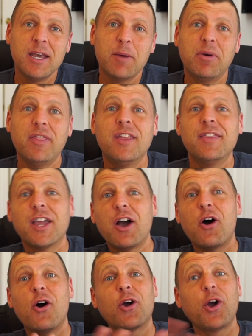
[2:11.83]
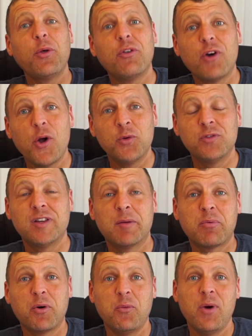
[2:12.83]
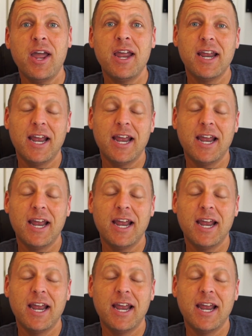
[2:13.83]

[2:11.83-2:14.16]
but then they all go their own separate way